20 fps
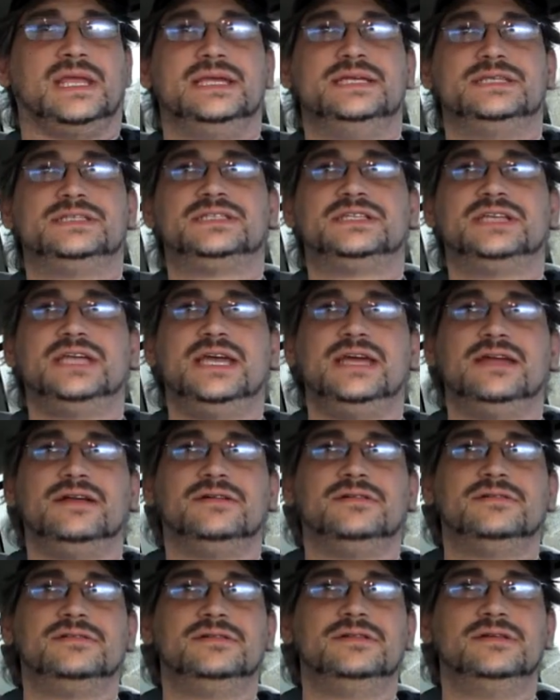his
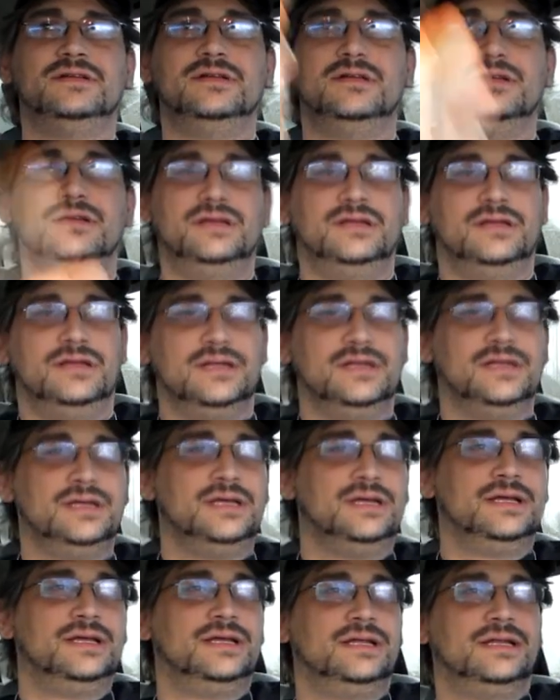channel
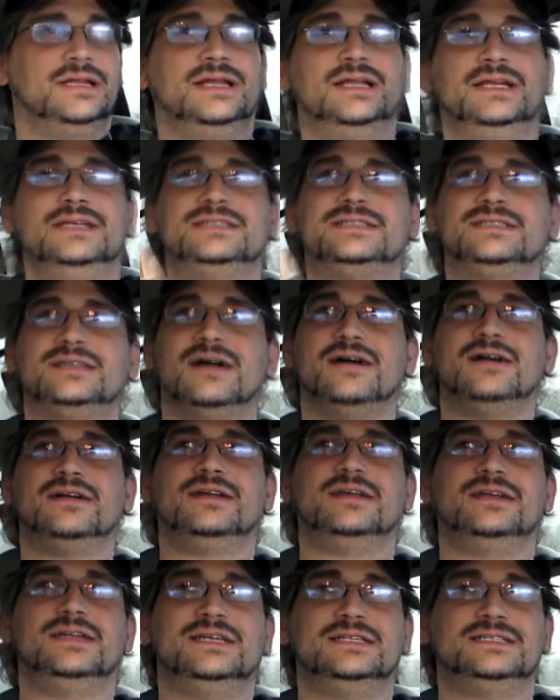that he
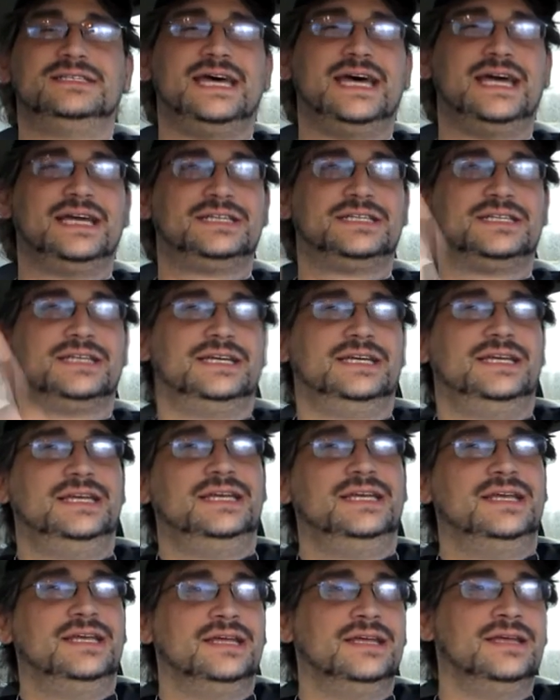started is actually
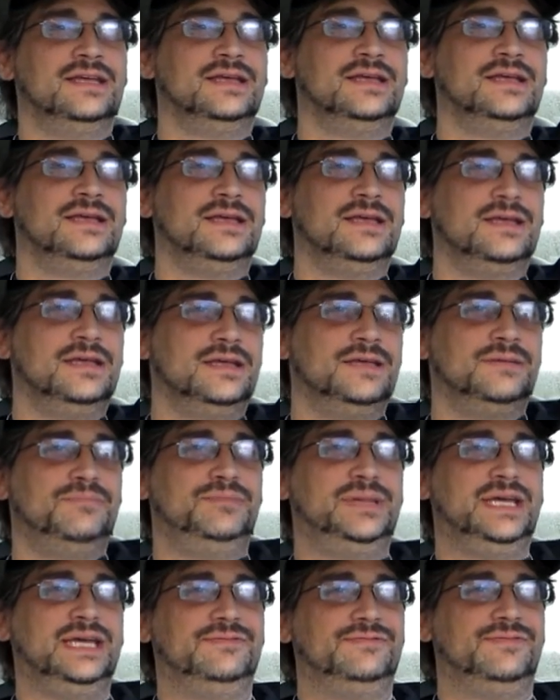
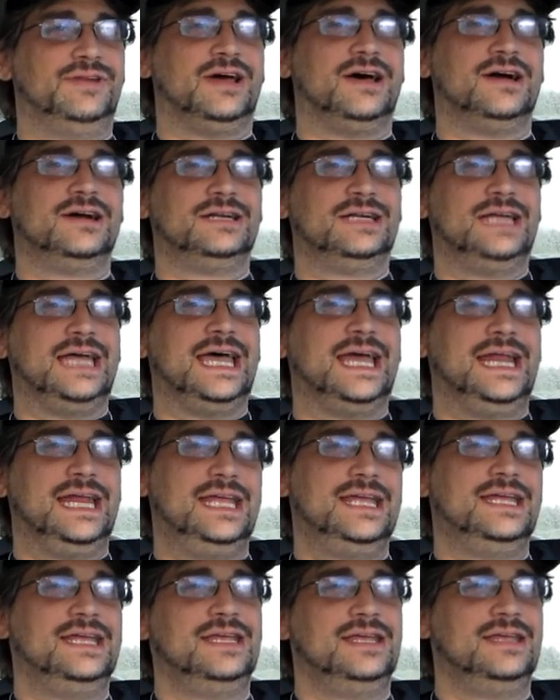Big Vlog
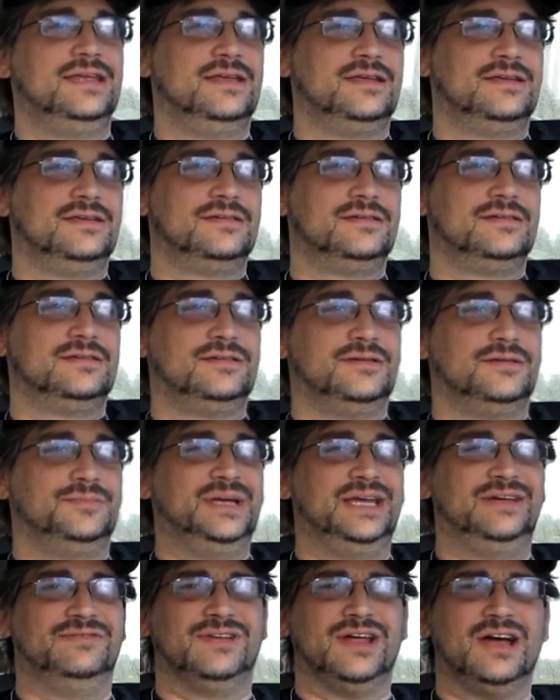Daddy or
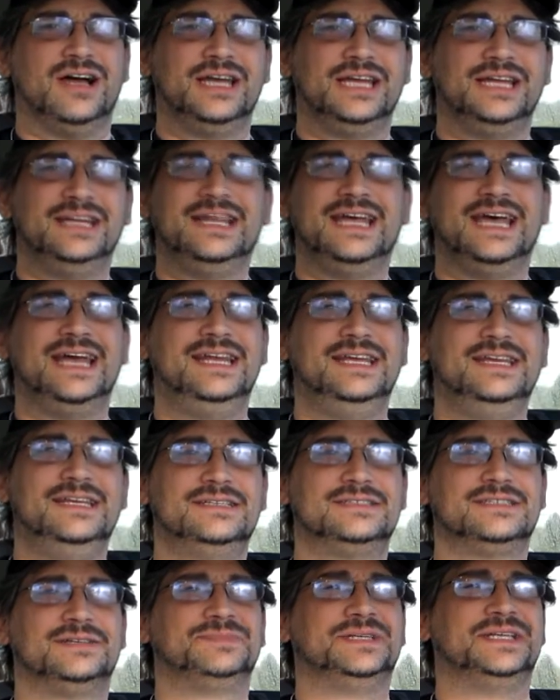Big Vlogging Daddy,
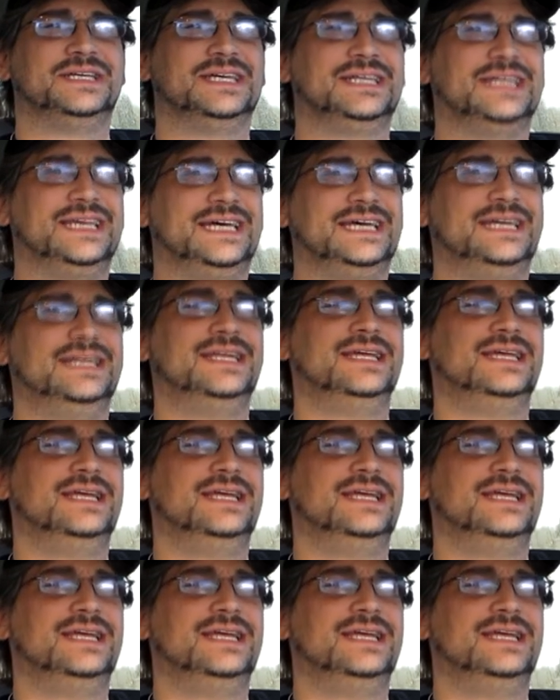something like that.